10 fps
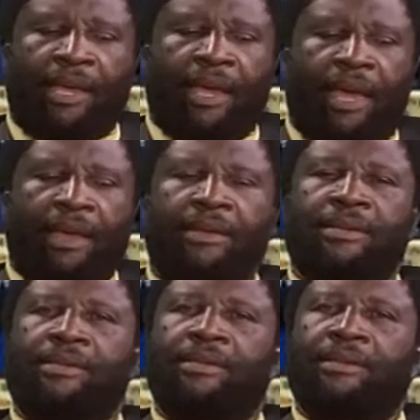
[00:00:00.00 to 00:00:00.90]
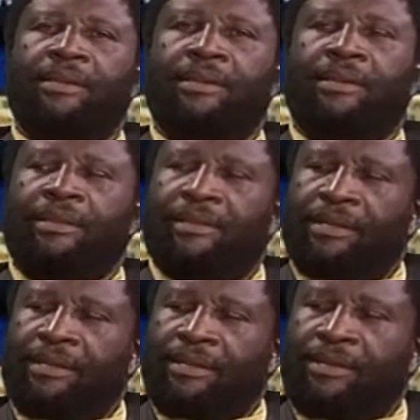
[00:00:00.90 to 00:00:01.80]
And
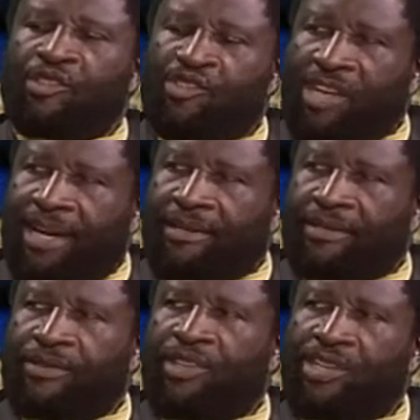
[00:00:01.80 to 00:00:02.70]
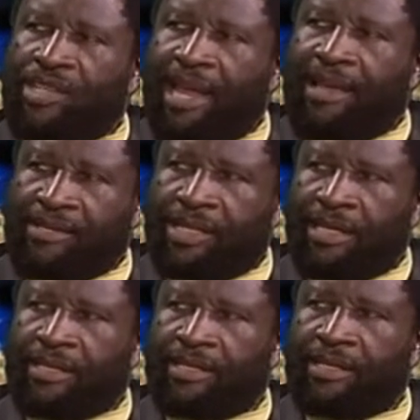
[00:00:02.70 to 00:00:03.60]
the entire
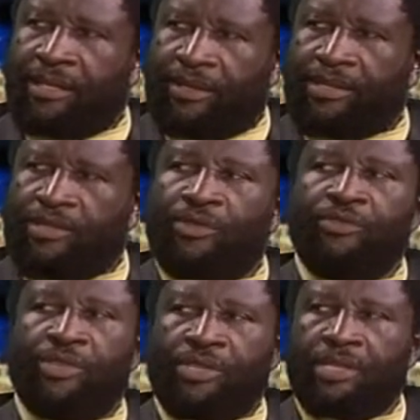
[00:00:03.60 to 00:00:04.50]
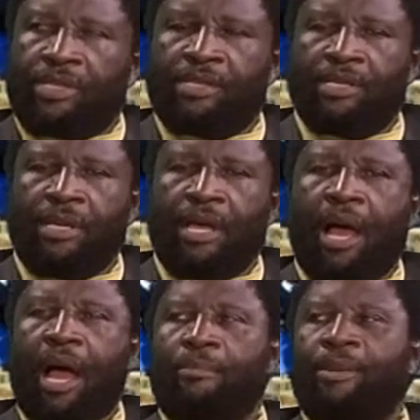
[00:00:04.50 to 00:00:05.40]
studies at these universities
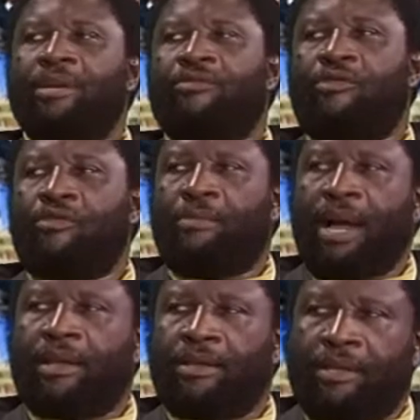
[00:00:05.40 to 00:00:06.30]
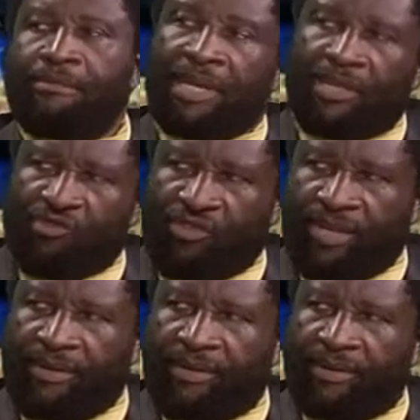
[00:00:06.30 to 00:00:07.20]
are paid for by the ministry,
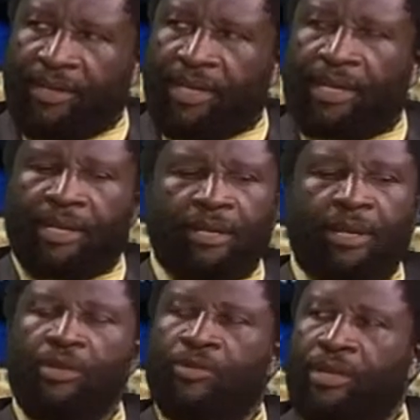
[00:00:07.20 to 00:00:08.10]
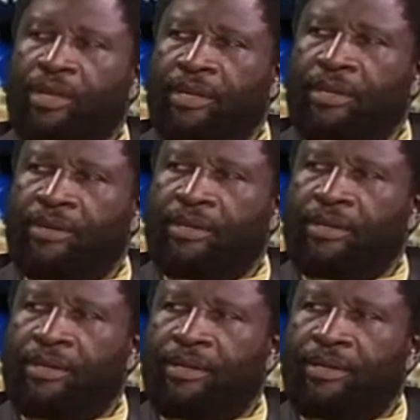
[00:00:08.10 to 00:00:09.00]

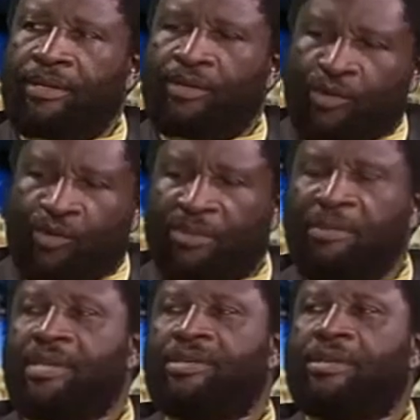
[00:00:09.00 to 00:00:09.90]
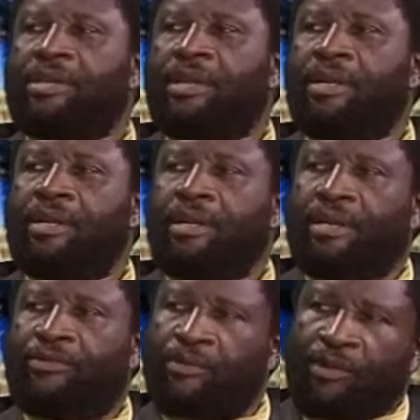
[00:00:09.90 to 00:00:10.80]
through the ministry
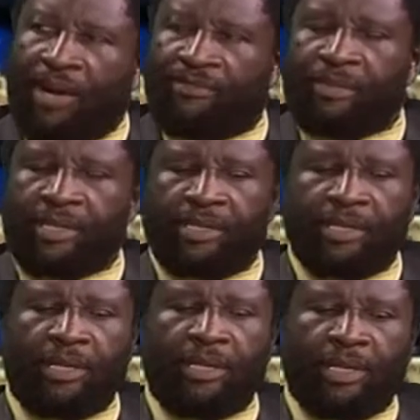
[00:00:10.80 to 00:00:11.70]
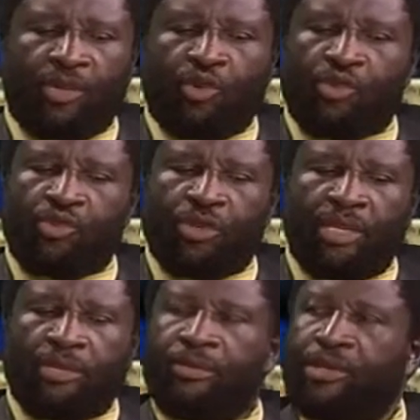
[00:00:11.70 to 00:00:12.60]
from government, and also a
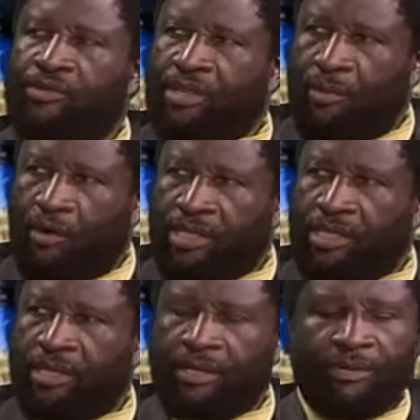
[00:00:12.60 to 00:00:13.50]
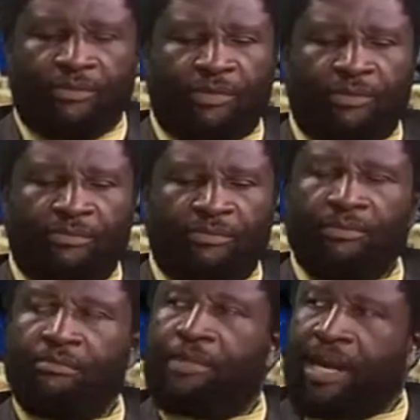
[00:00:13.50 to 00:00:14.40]
little bit of support from
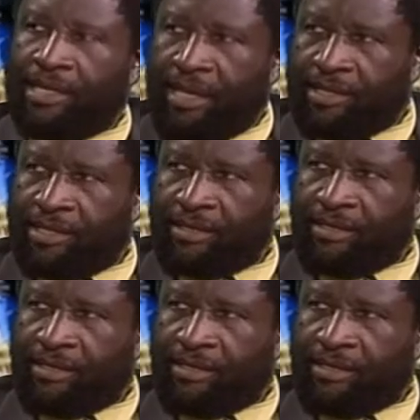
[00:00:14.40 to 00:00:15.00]
partners.